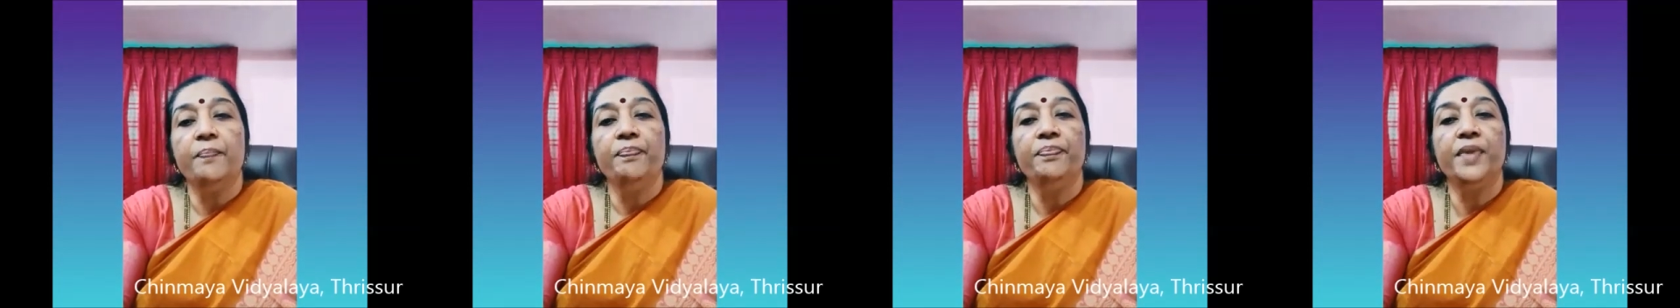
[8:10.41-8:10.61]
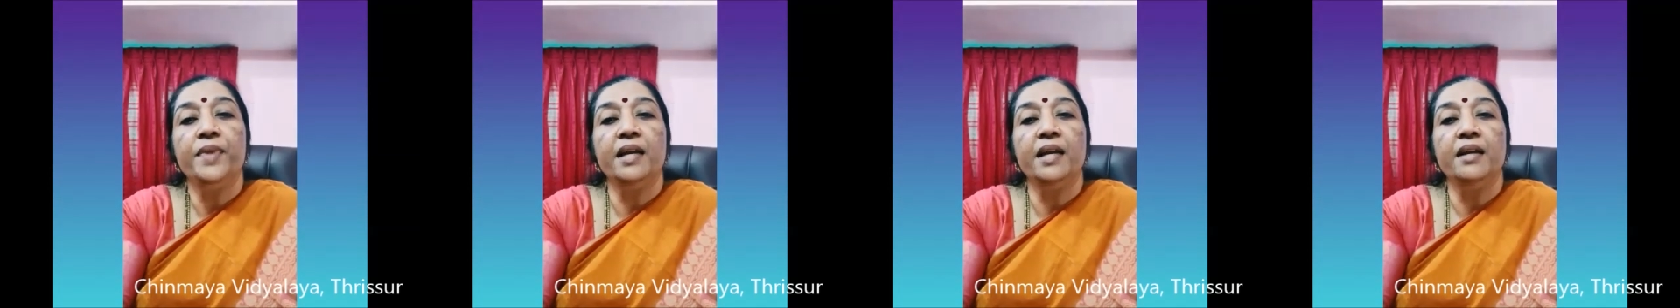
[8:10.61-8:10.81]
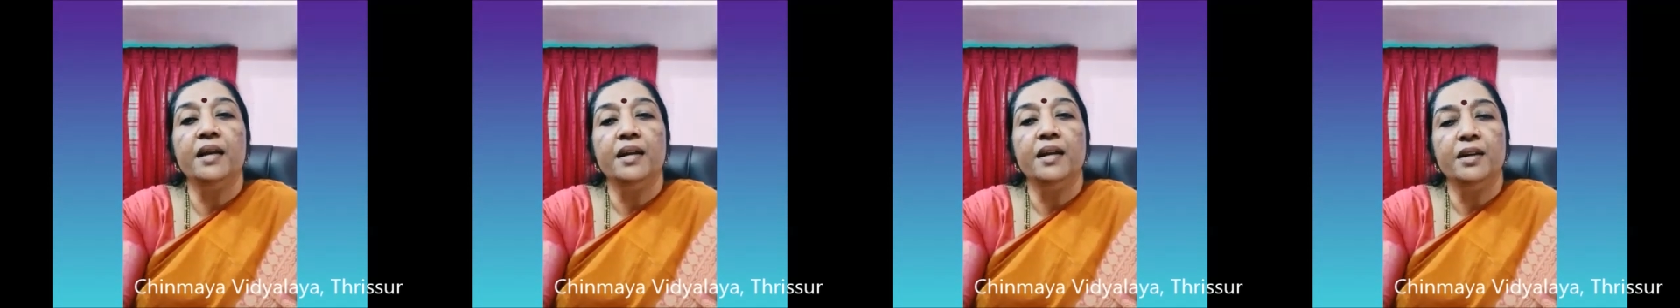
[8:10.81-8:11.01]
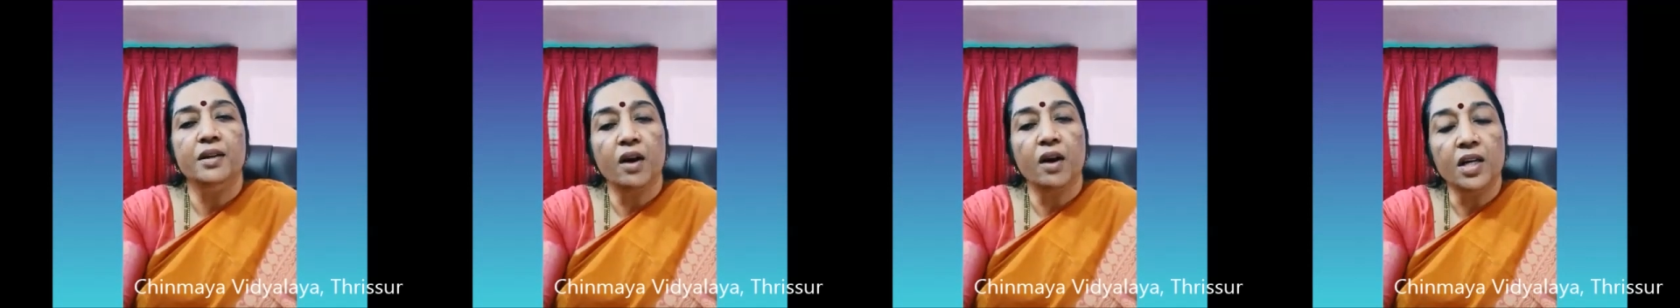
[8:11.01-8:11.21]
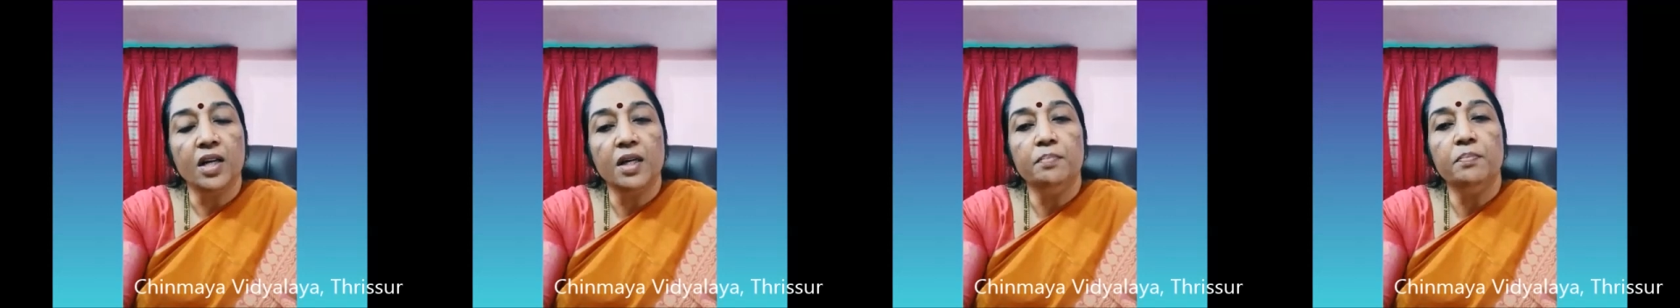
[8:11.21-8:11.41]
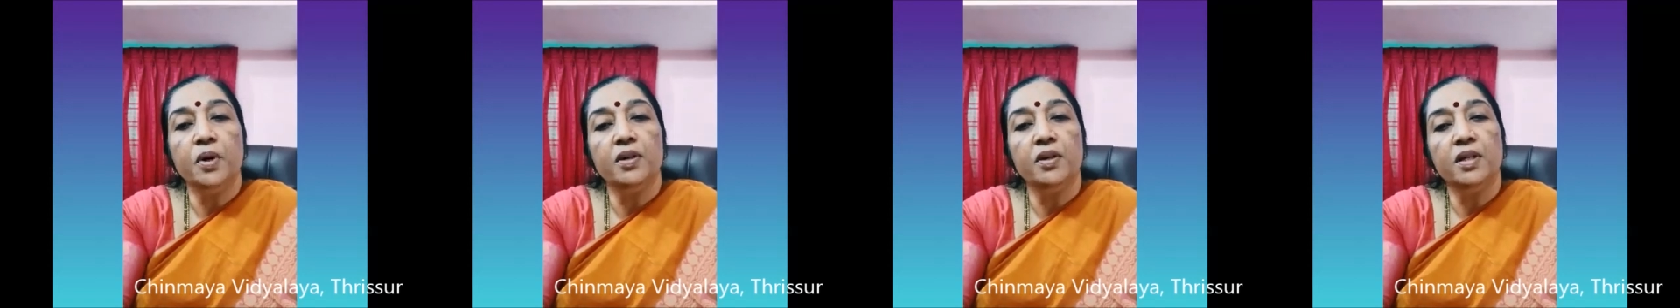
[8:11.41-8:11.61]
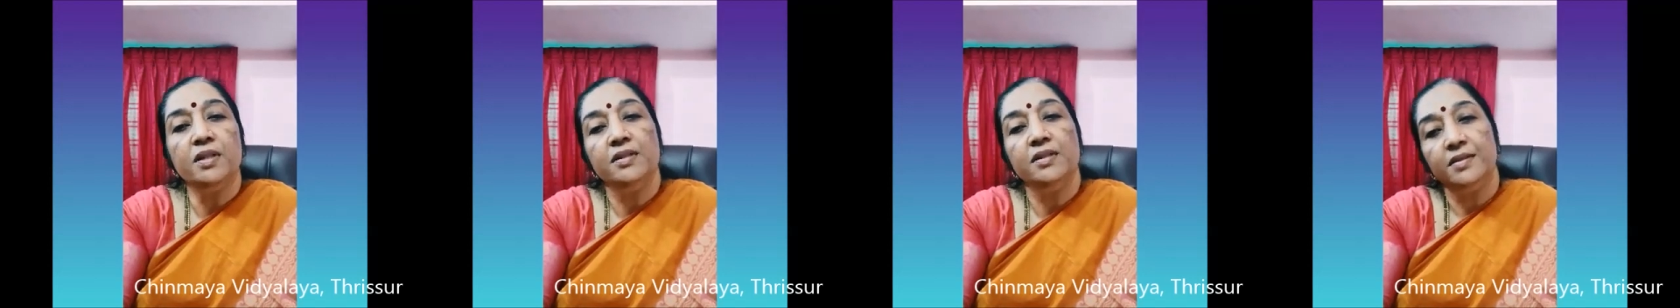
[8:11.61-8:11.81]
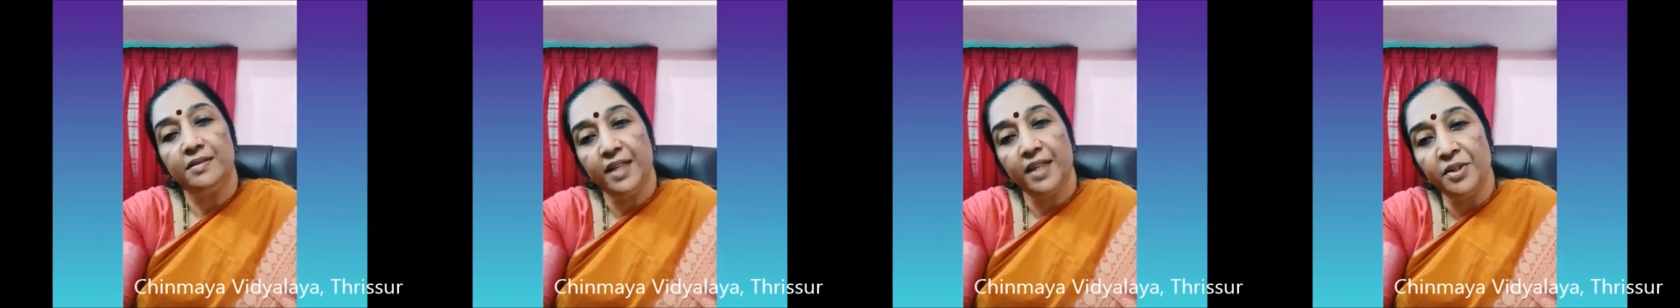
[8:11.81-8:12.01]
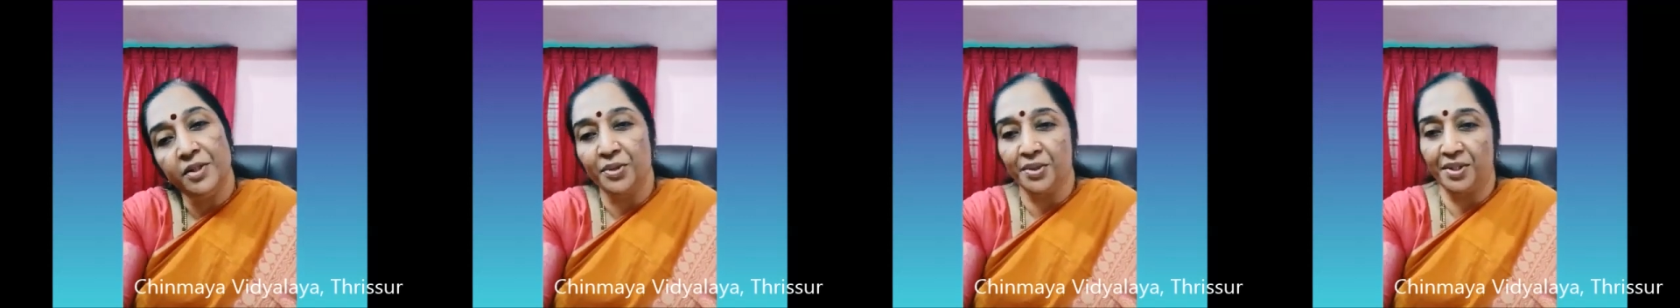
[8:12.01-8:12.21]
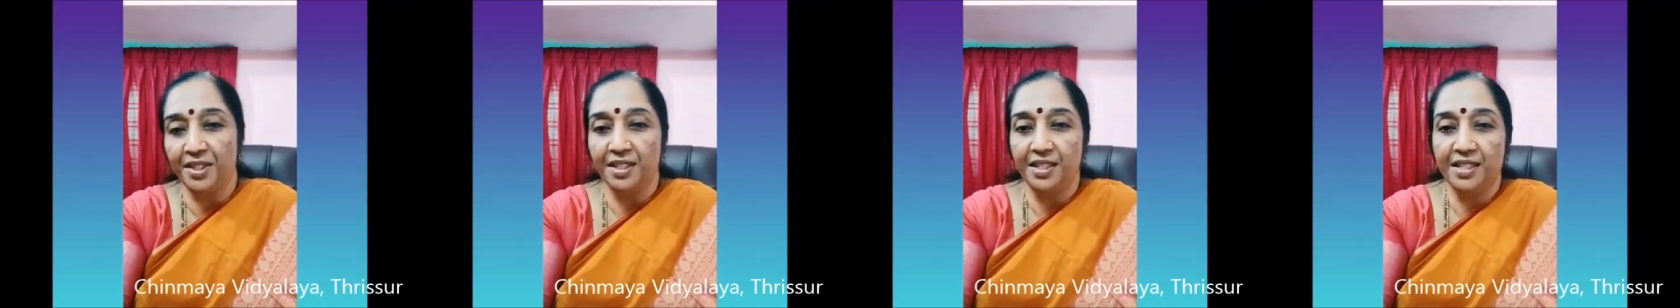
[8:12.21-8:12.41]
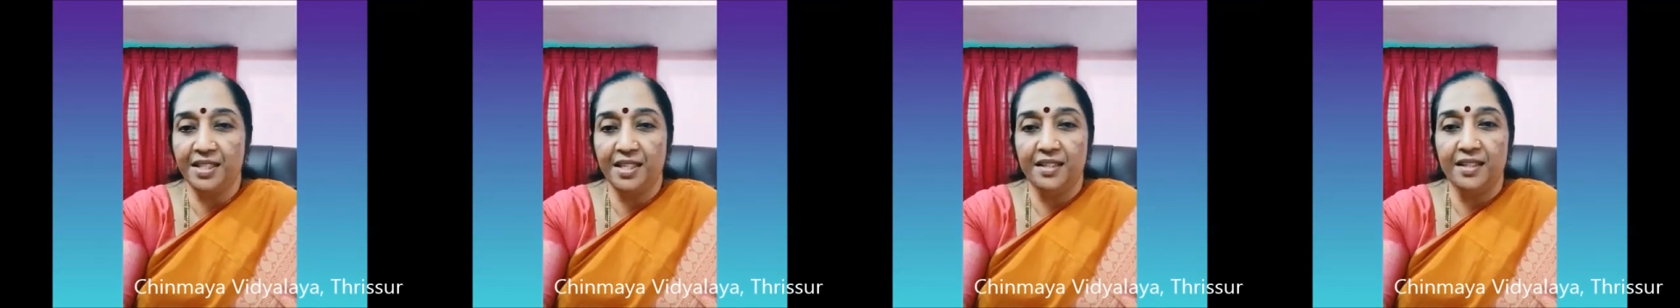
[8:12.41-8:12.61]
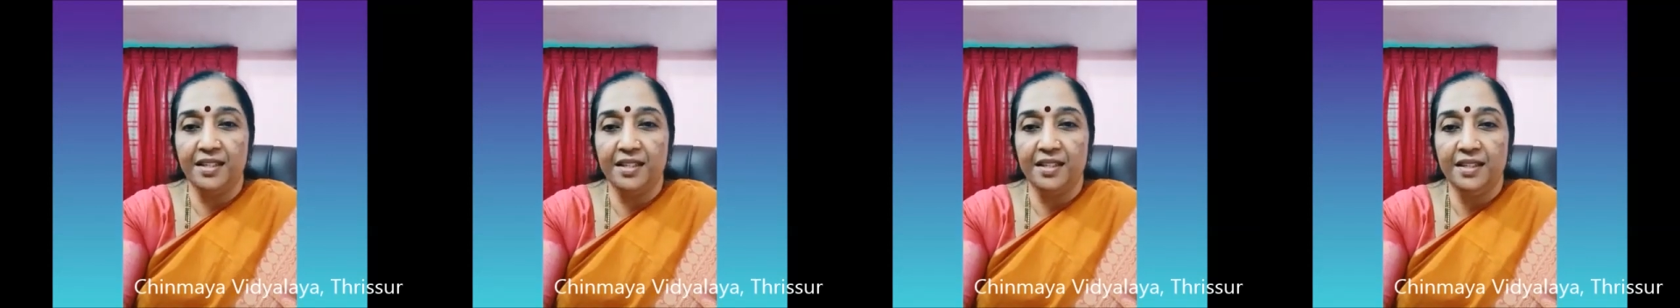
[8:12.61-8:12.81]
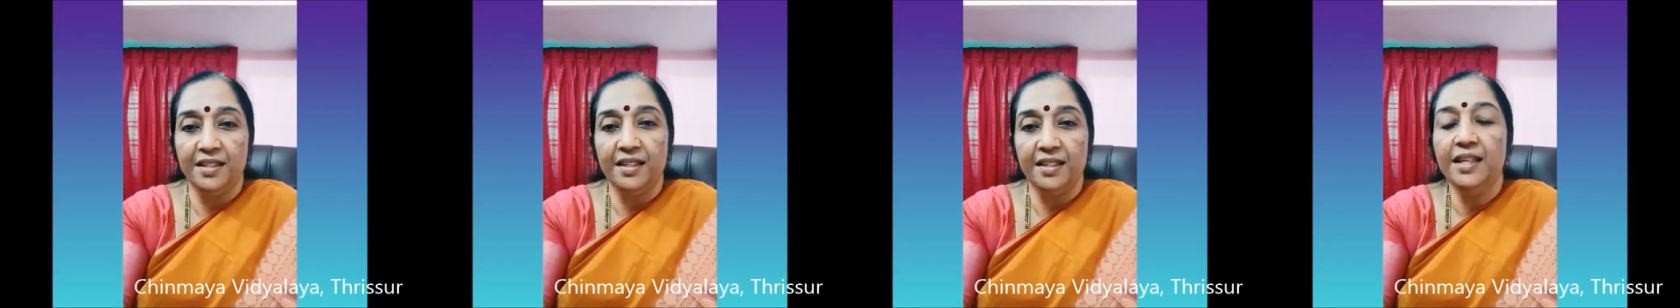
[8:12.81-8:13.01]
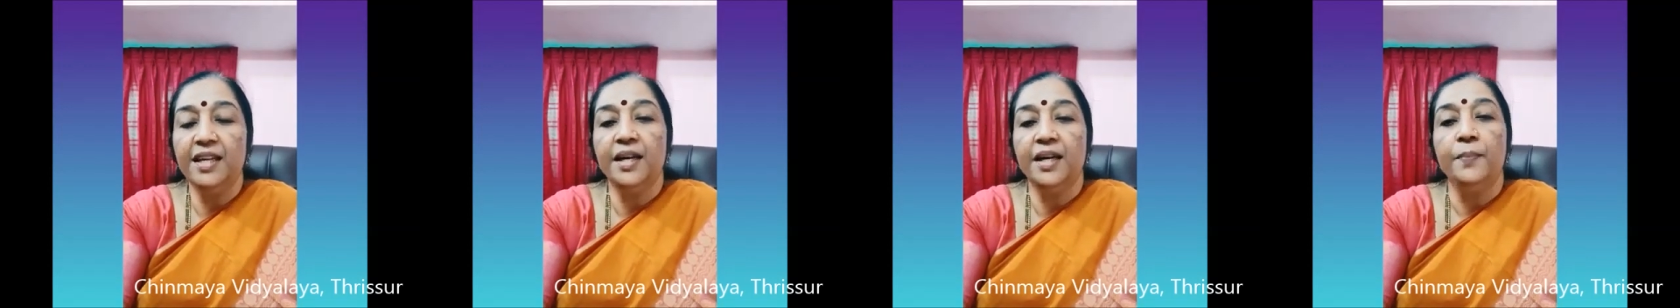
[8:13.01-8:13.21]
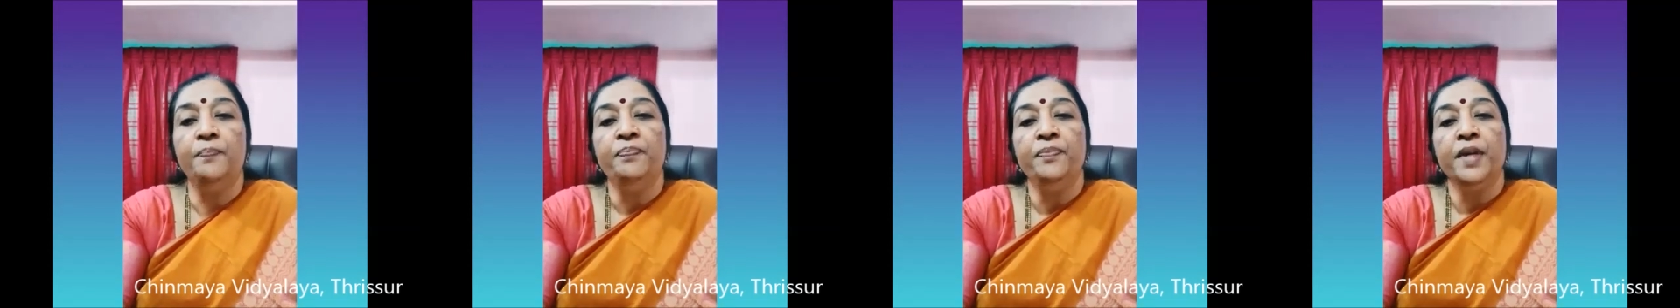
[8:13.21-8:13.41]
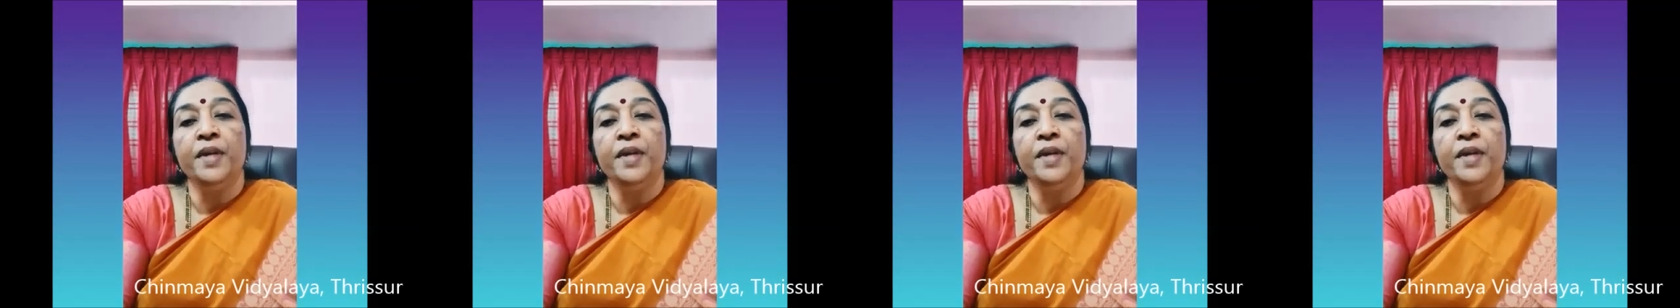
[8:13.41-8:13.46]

then not important and not urgent okay